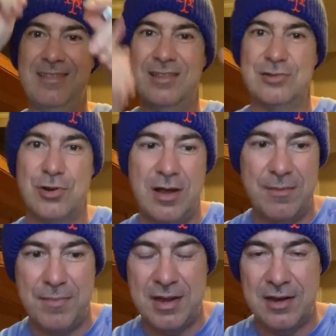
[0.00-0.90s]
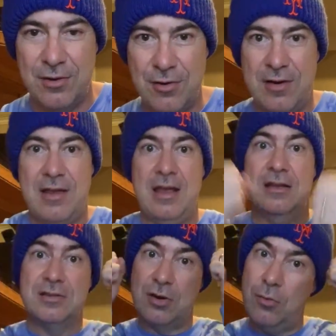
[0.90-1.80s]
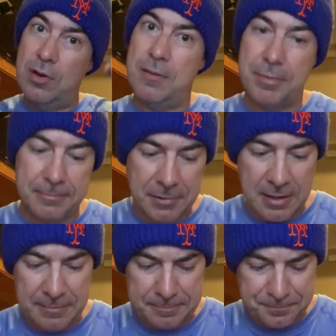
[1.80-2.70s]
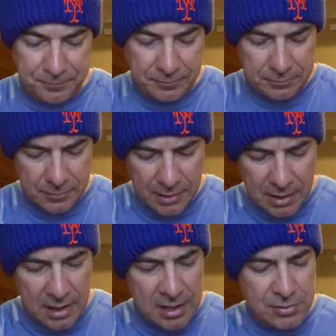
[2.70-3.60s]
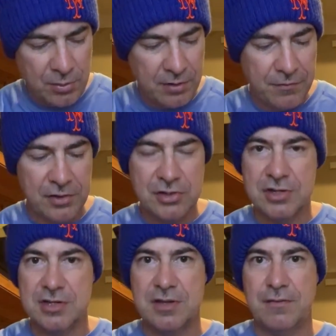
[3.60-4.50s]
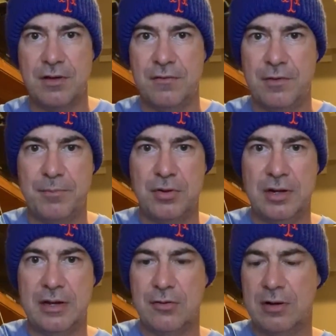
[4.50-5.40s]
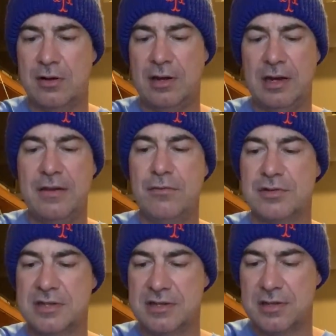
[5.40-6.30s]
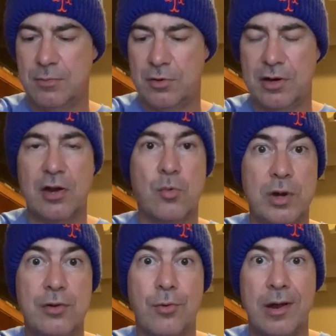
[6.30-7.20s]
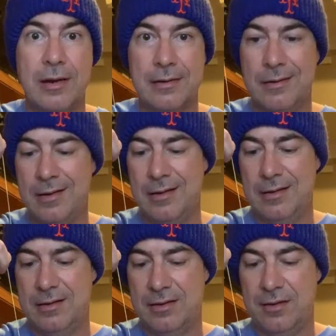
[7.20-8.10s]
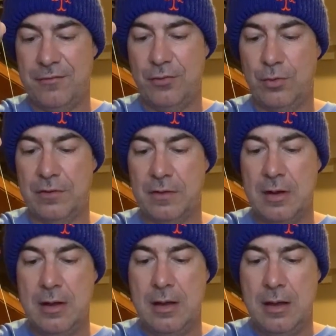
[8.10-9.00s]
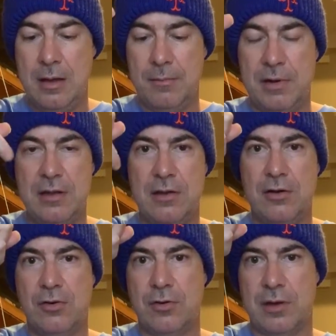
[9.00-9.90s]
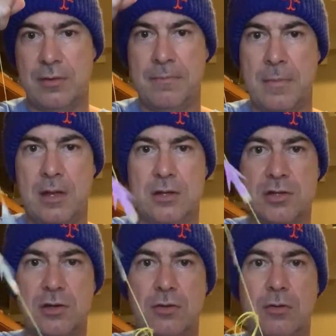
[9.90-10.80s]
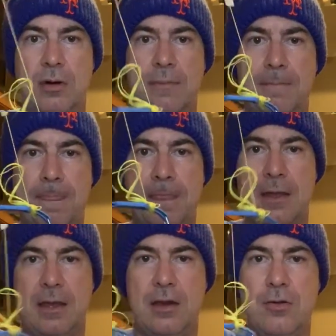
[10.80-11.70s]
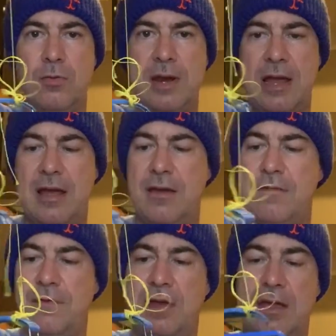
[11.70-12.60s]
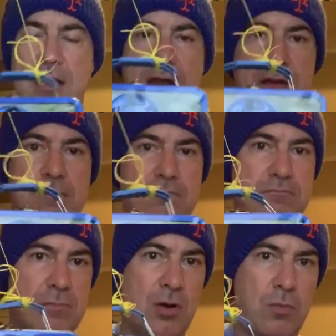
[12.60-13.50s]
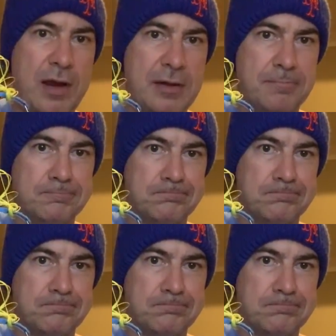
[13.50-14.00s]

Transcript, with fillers: to try to make your hands go up. Okay? That's one of the functions of, of a pulley or a lever system where it could redirect the force. Neither here nor there. So here we have a, a weight,